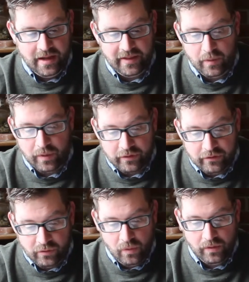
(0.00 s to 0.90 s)
They were
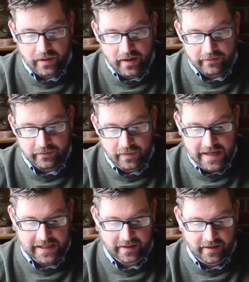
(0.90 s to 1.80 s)
sore
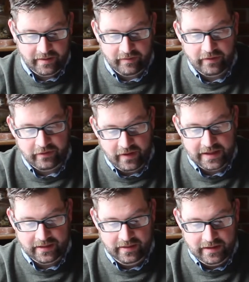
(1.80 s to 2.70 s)
afraid of the
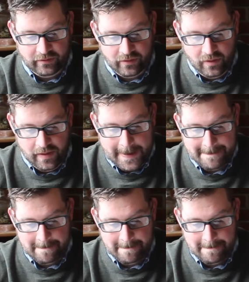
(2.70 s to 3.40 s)
sight they saw.